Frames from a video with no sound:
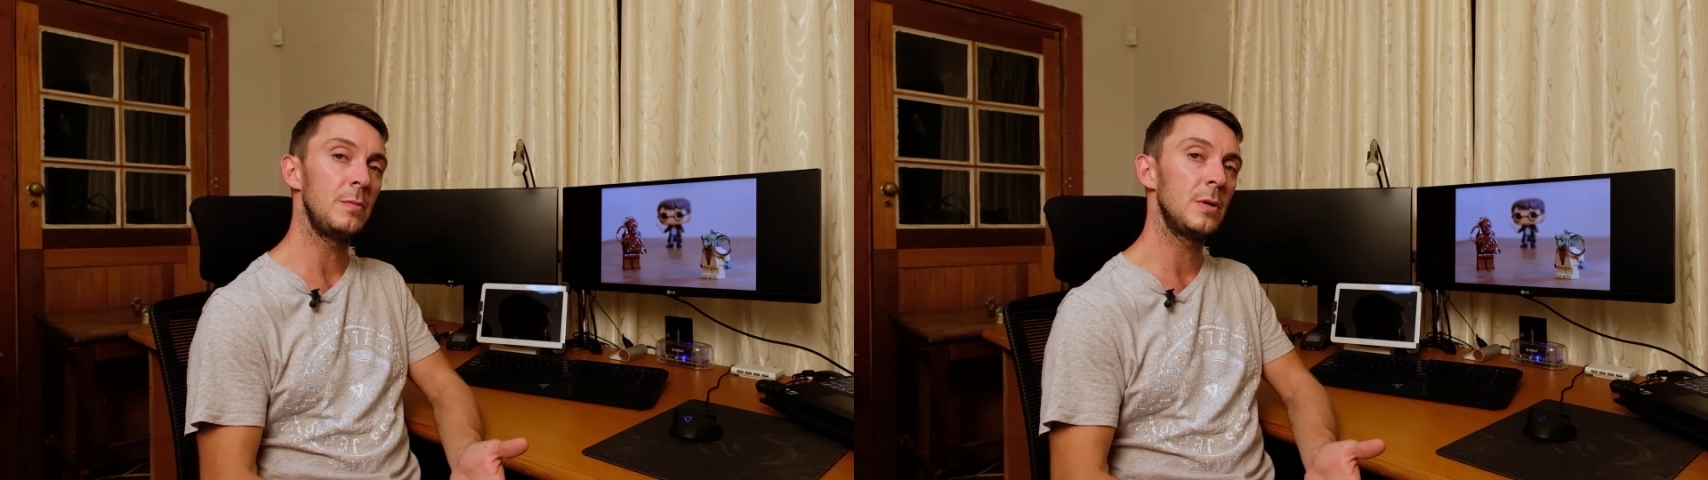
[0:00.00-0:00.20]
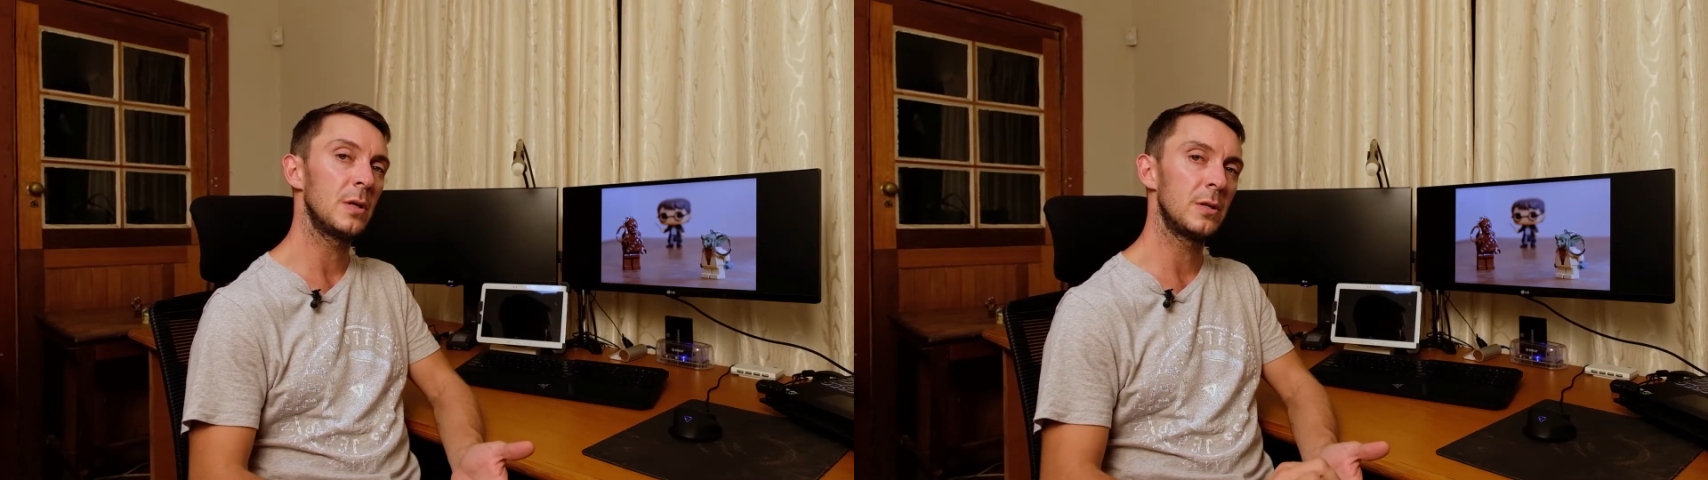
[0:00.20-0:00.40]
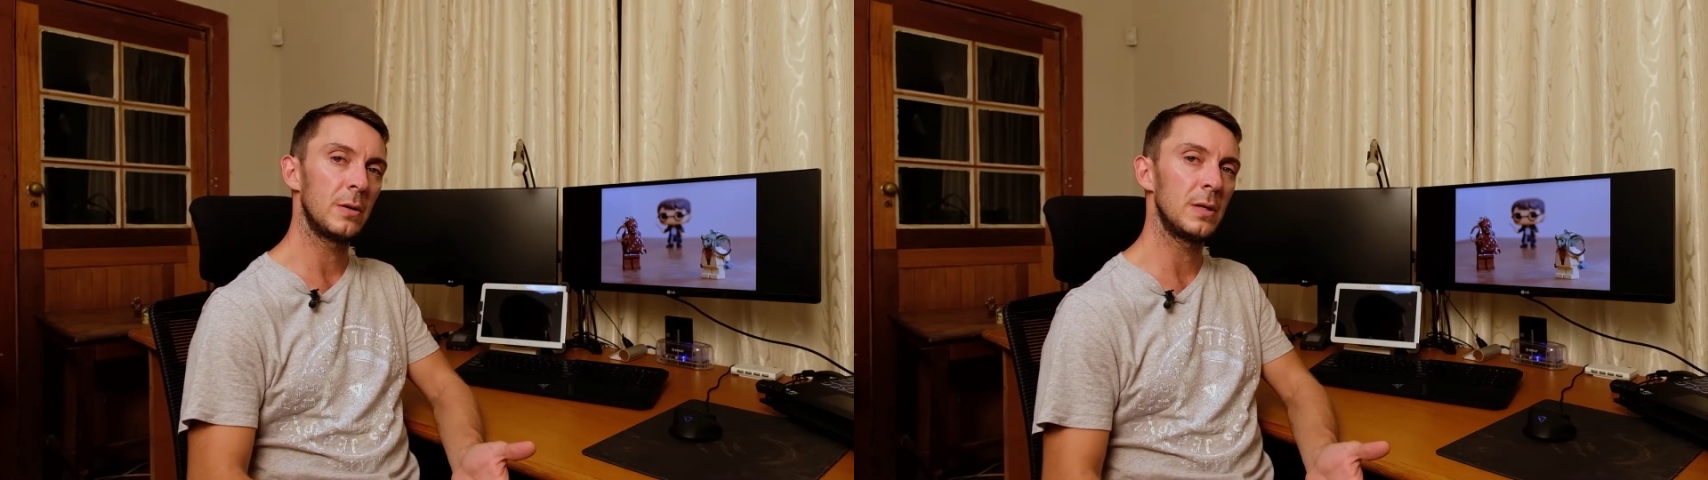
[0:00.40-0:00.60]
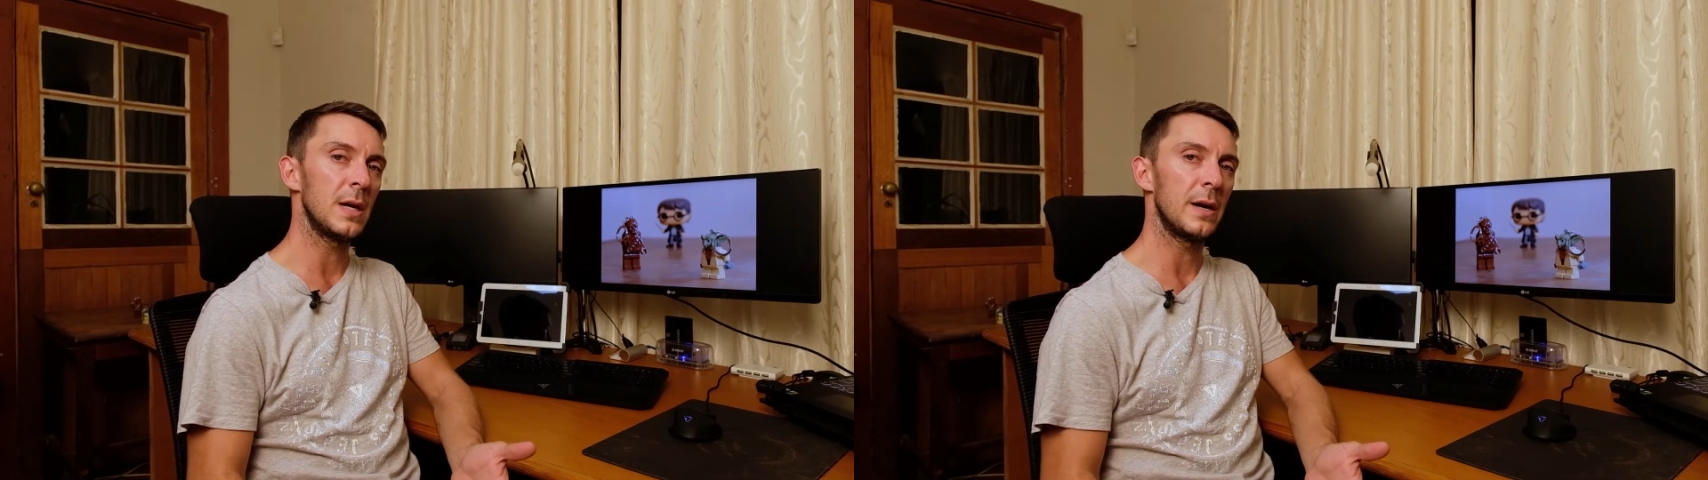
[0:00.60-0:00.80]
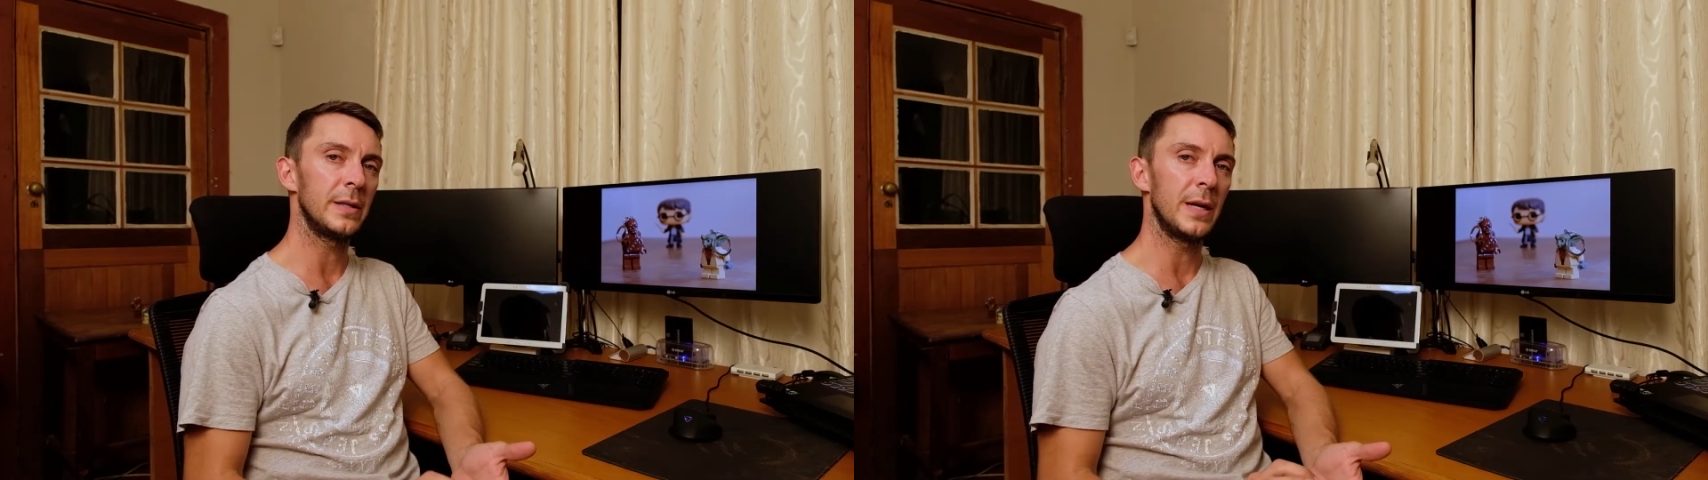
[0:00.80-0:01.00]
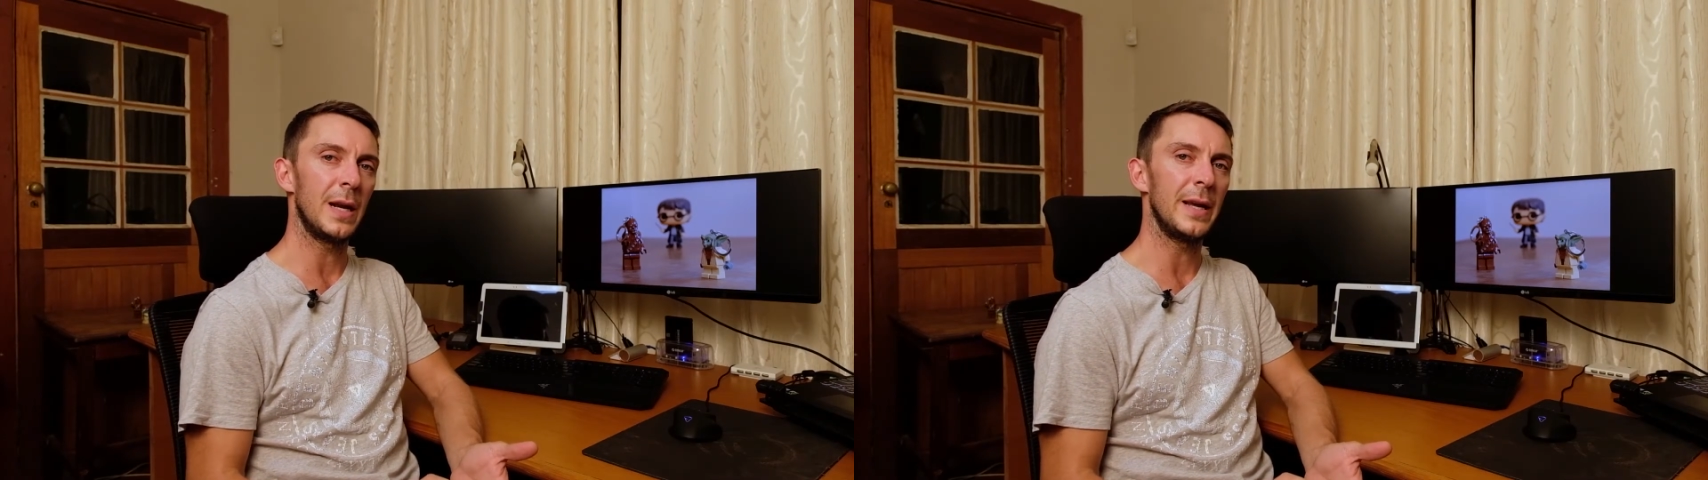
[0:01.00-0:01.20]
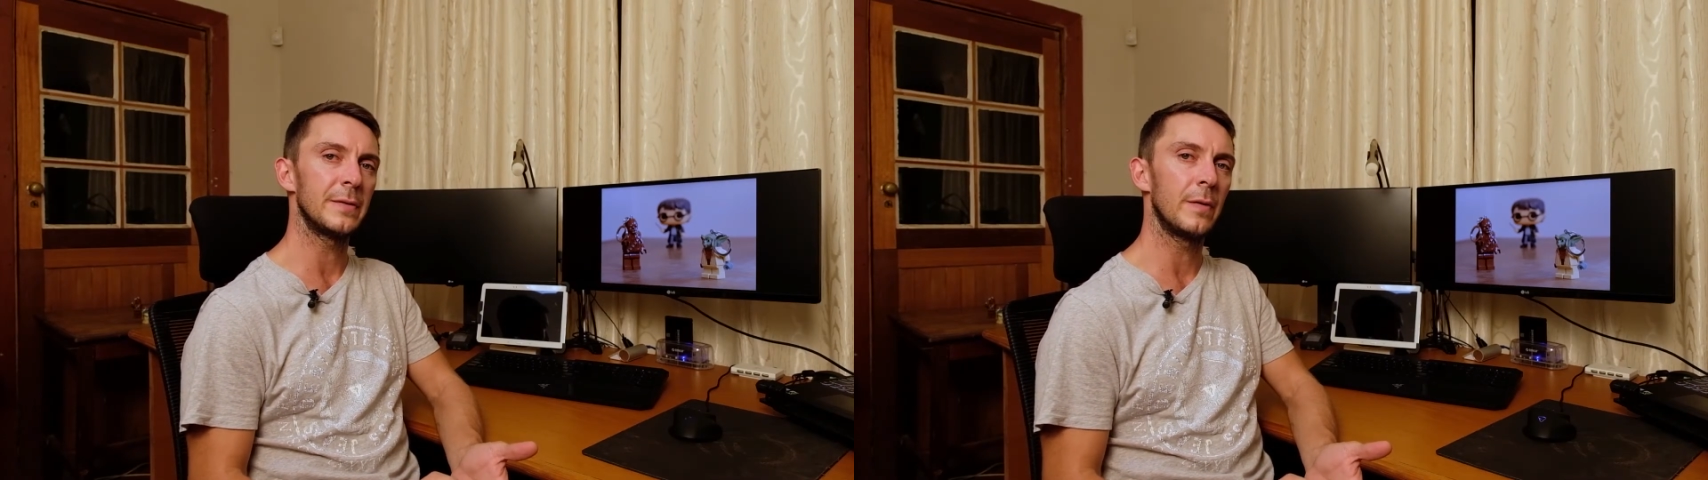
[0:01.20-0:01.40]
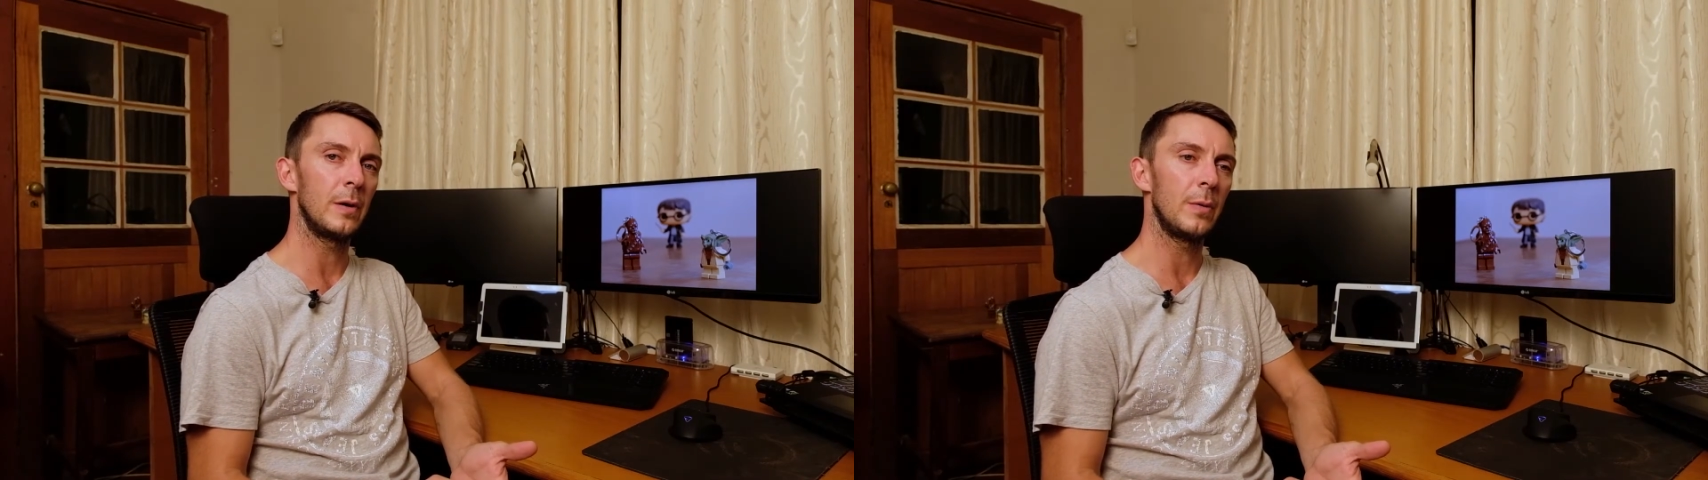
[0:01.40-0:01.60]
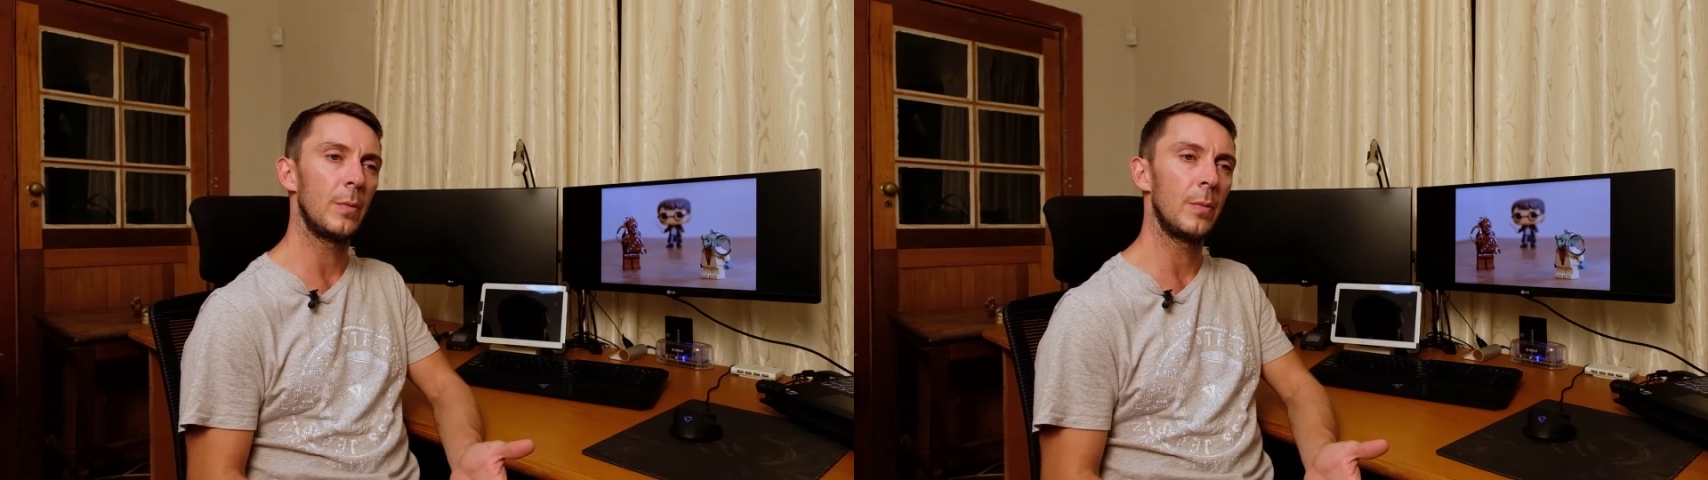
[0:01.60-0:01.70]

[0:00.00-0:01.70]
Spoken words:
you can turn it down to get less volume.